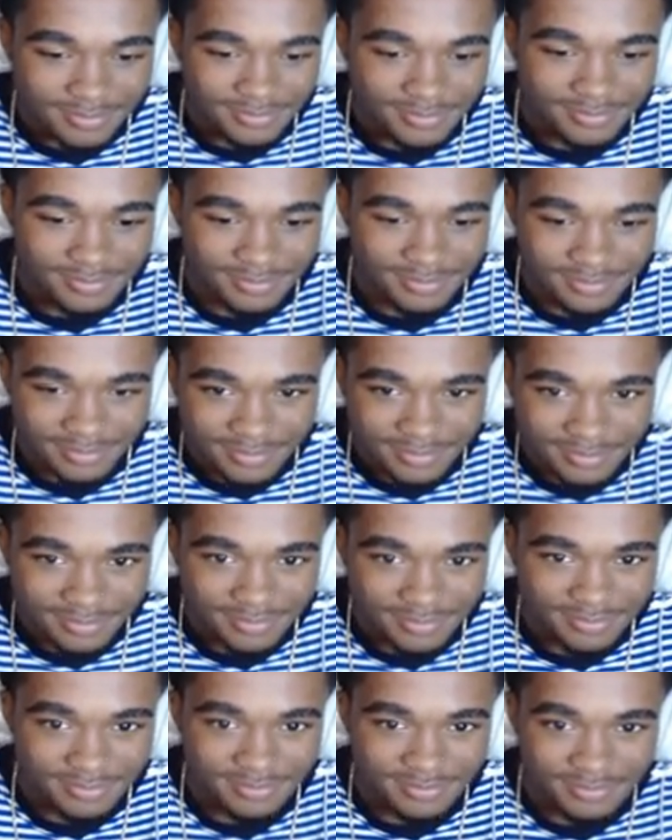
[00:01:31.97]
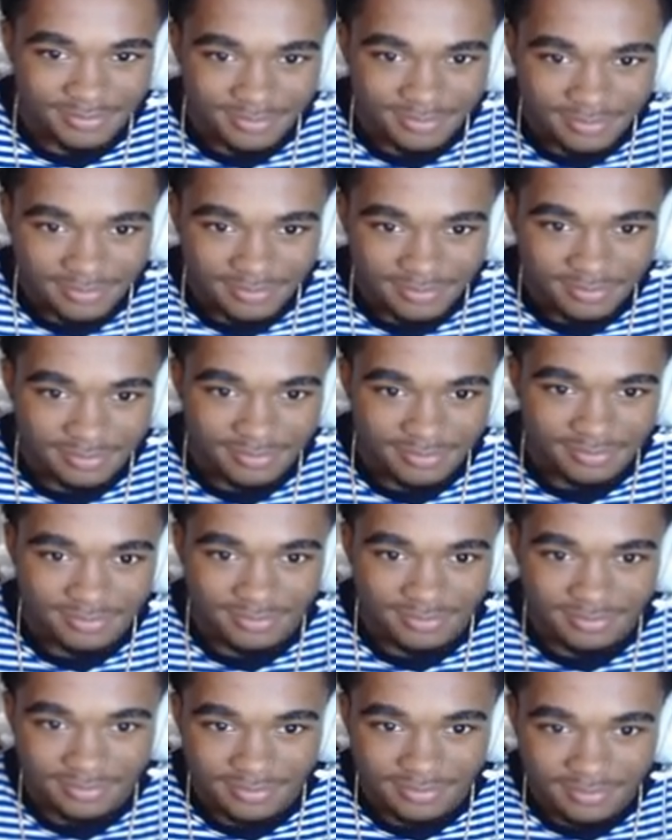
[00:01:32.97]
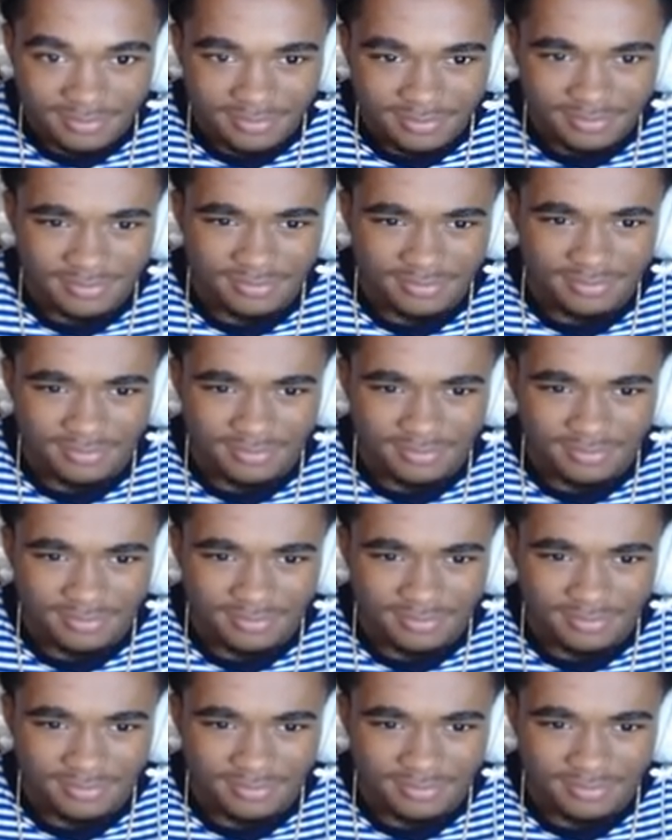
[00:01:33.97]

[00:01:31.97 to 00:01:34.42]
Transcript: [no speech]